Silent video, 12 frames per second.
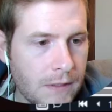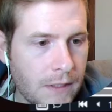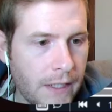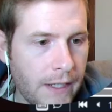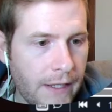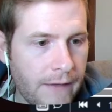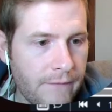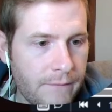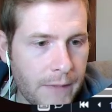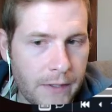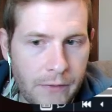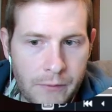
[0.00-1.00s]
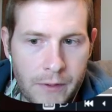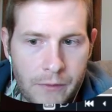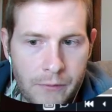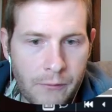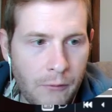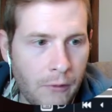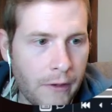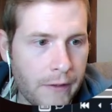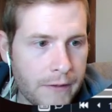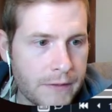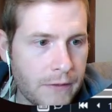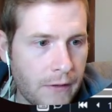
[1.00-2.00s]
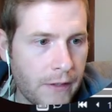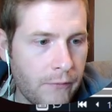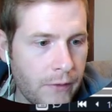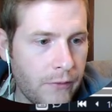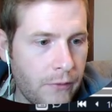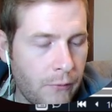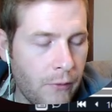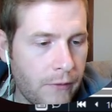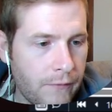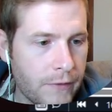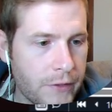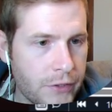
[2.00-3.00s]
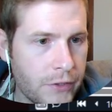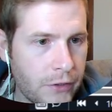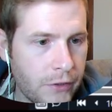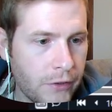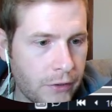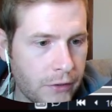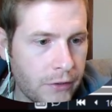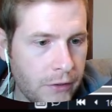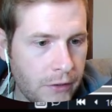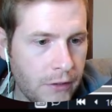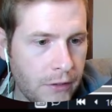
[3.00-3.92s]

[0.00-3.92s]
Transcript: have my 3 thwart, so I will thwart for sure.